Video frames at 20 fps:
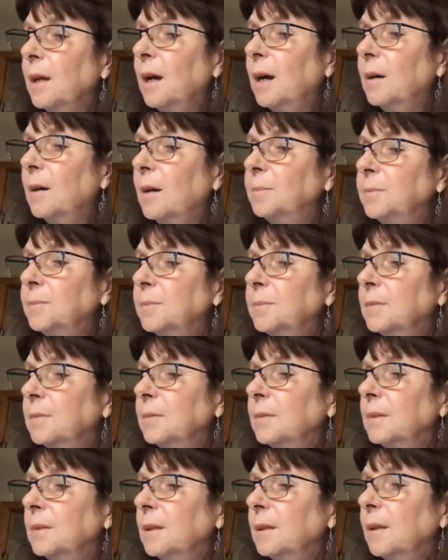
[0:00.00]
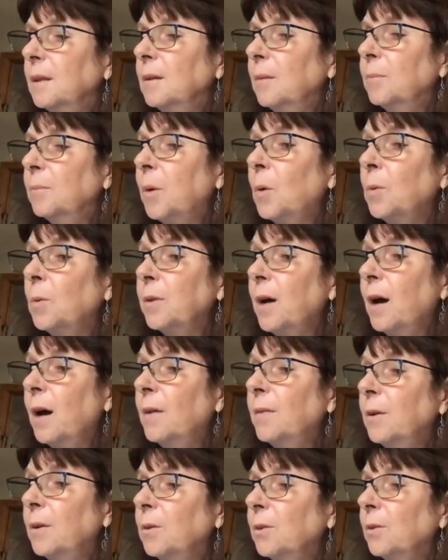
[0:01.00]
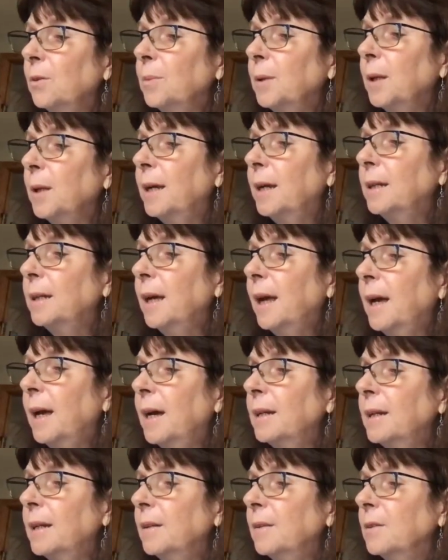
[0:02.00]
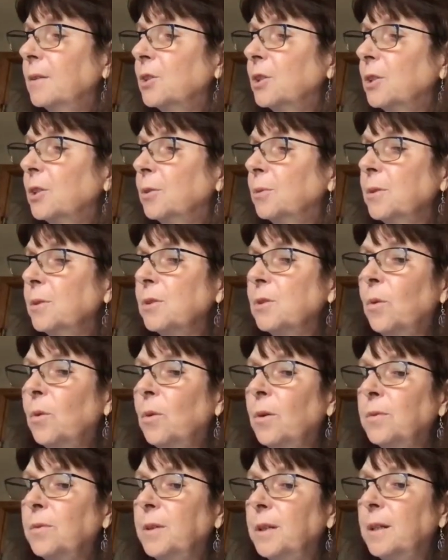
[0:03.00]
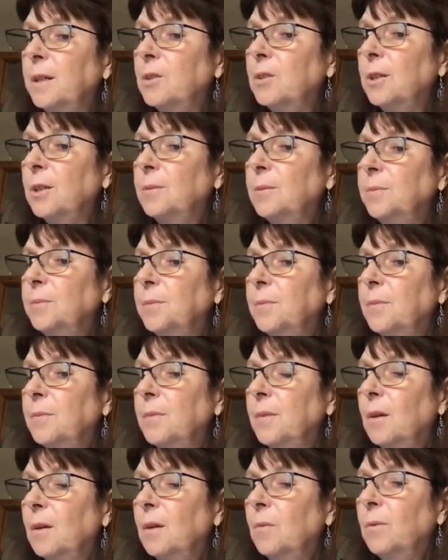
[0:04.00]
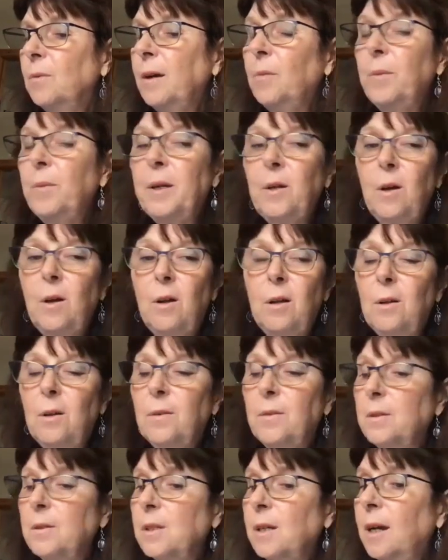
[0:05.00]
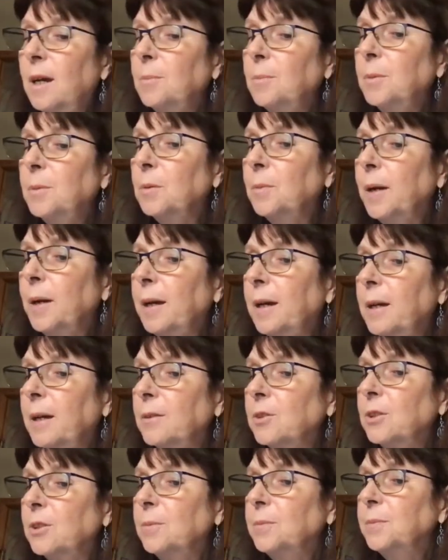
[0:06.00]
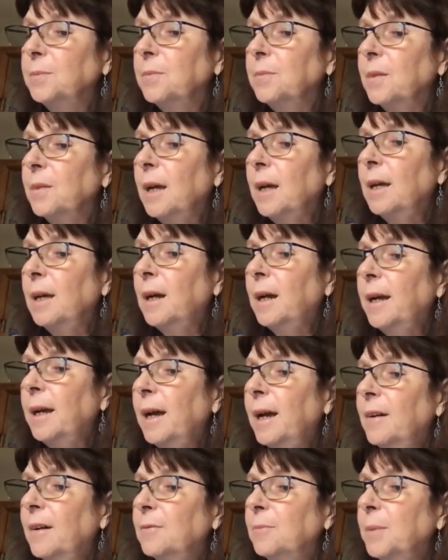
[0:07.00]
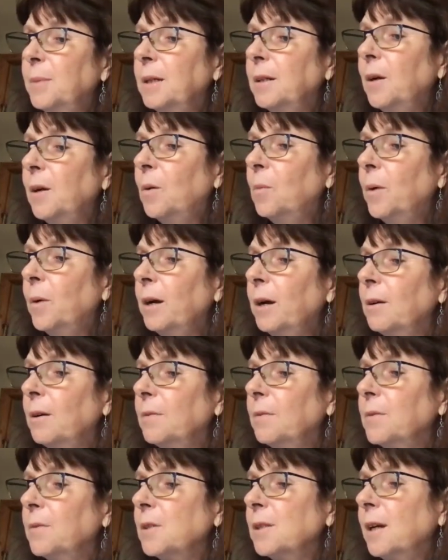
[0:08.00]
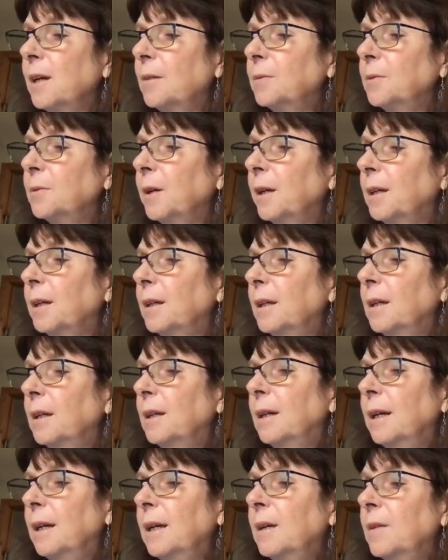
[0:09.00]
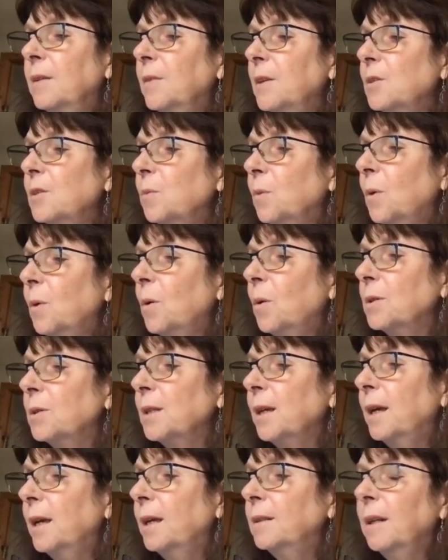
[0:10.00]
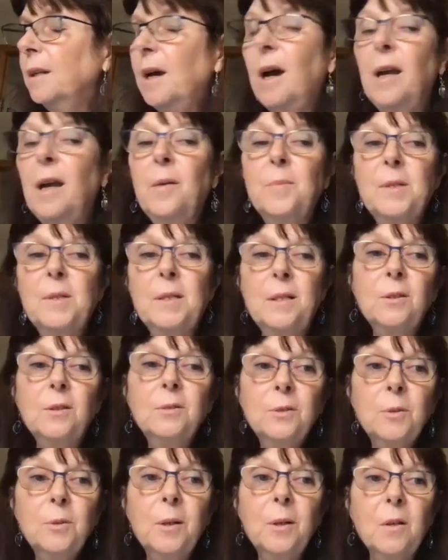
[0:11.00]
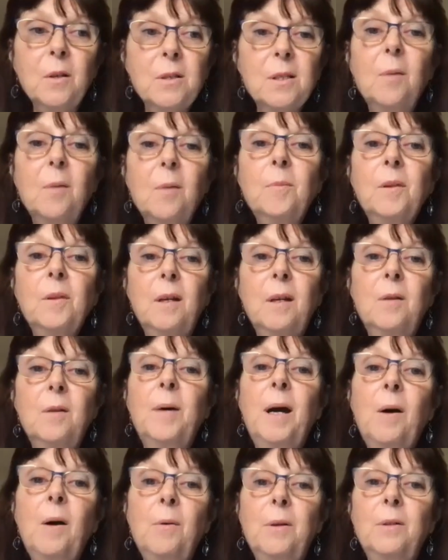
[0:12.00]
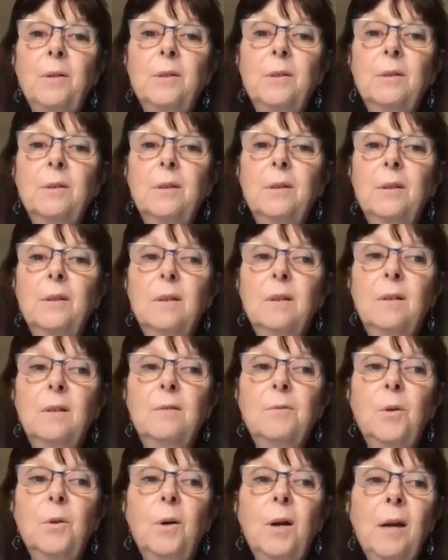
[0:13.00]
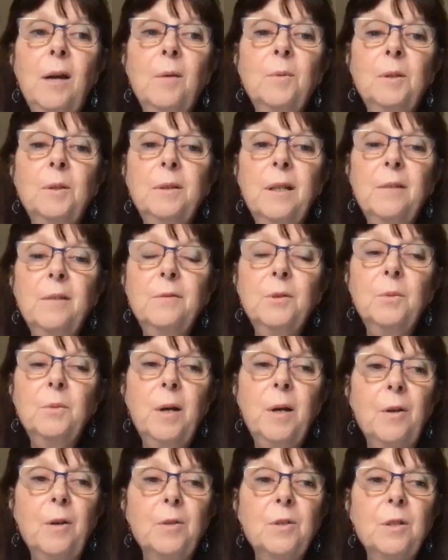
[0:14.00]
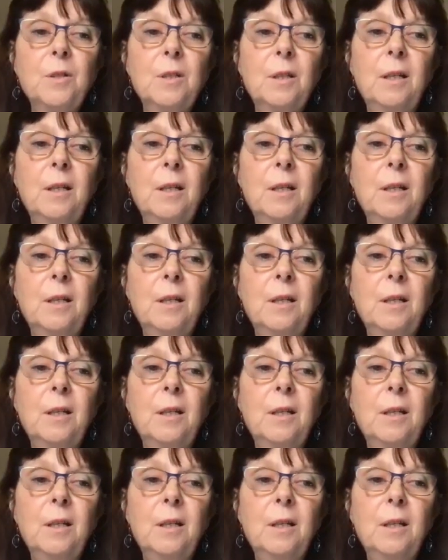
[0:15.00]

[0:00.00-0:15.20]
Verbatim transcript: um, both on the earth plane and the children's orphanage that we call the Diaper Ranch. And I have been aware of the suffering in these wars, and I am still doing something about it for I will never rest